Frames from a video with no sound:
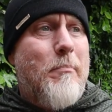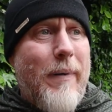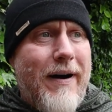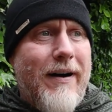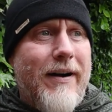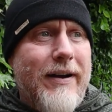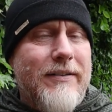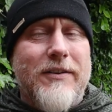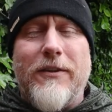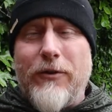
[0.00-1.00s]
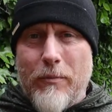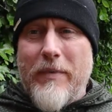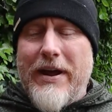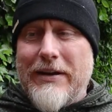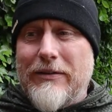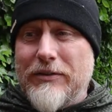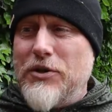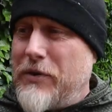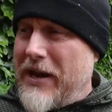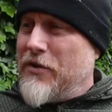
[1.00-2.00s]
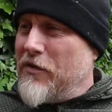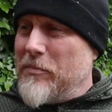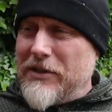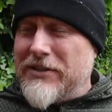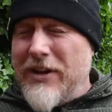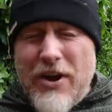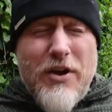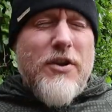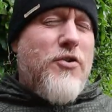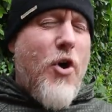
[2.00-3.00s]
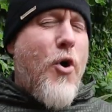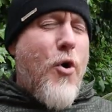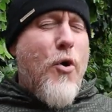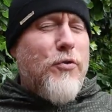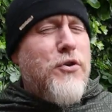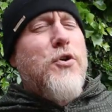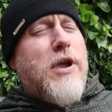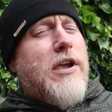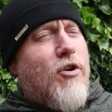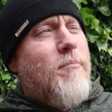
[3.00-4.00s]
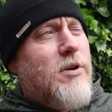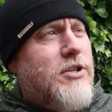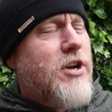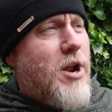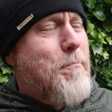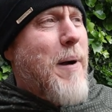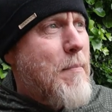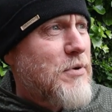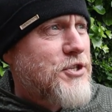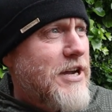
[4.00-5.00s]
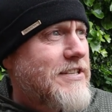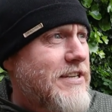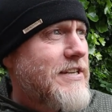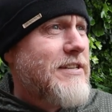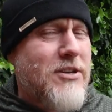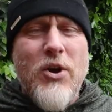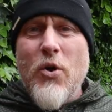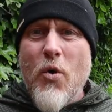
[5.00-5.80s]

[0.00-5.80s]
by the thumbnail. UK government, no, the UK government are going to ban machetes.